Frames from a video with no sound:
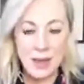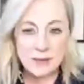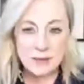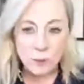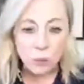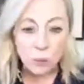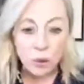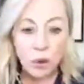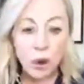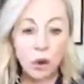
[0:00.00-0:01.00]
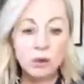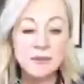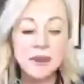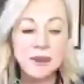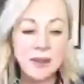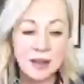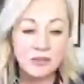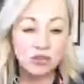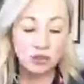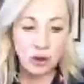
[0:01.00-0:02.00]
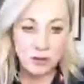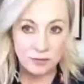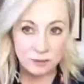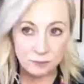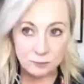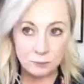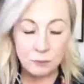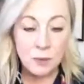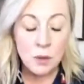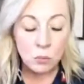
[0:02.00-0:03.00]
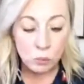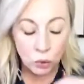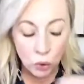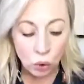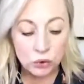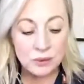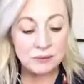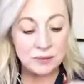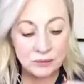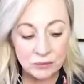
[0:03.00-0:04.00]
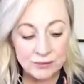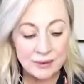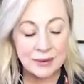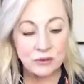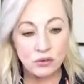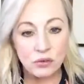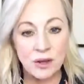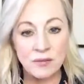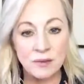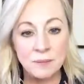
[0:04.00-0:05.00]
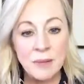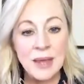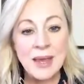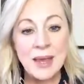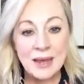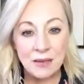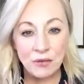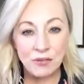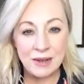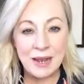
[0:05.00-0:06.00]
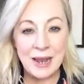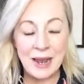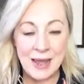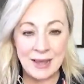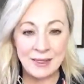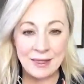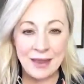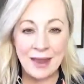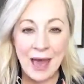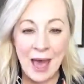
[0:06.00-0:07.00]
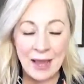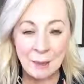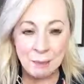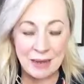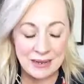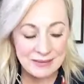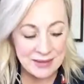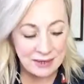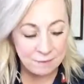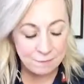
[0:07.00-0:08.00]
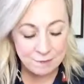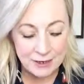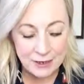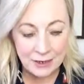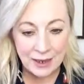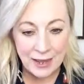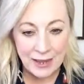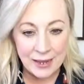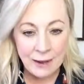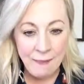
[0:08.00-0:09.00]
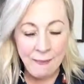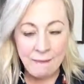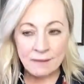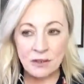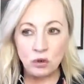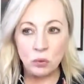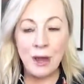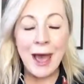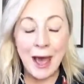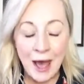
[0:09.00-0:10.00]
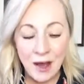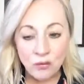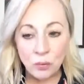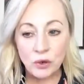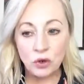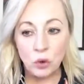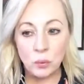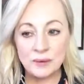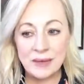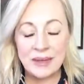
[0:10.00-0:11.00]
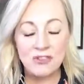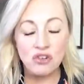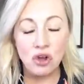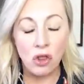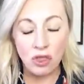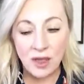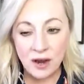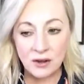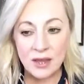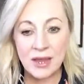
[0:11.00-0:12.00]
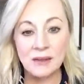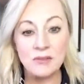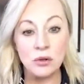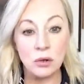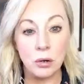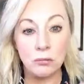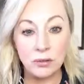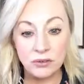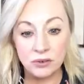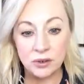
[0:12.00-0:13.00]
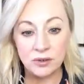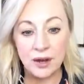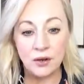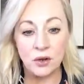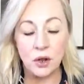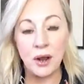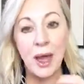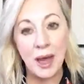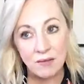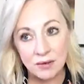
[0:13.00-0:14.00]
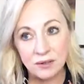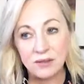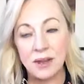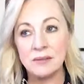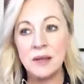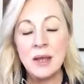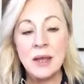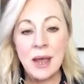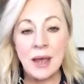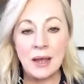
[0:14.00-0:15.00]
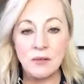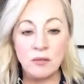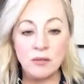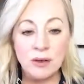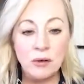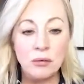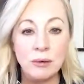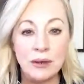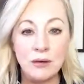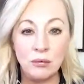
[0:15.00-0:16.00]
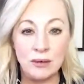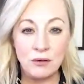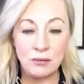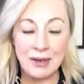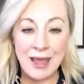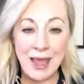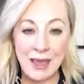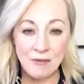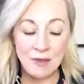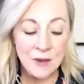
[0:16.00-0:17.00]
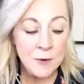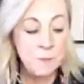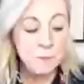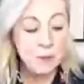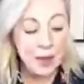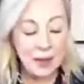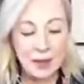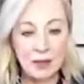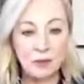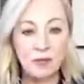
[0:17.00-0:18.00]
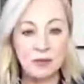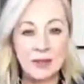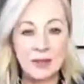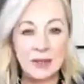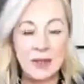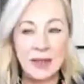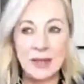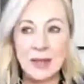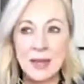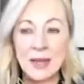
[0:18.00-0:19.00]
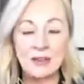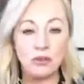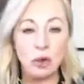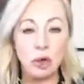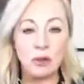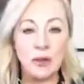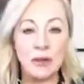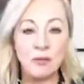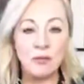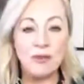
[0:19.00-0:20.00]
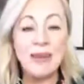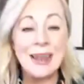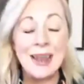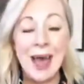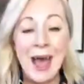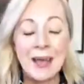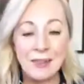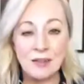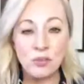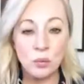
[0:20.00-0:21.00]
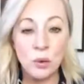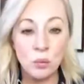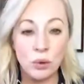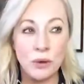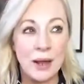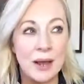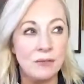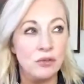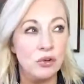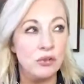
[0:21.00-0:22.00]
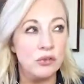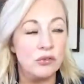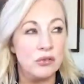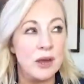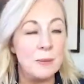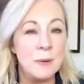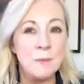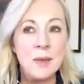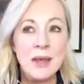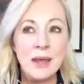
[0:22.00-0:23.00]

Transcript: is that when we're caught in that striving, when we're caught continuously in striving, it can feel like the lack place. It can feel like that you don't have where you're going yet. It's not there yet. You're not reaching it there. You're not having it yet. It can feel really heavy. And it can feel like it can feel lack. That's the only word I have used to describe it.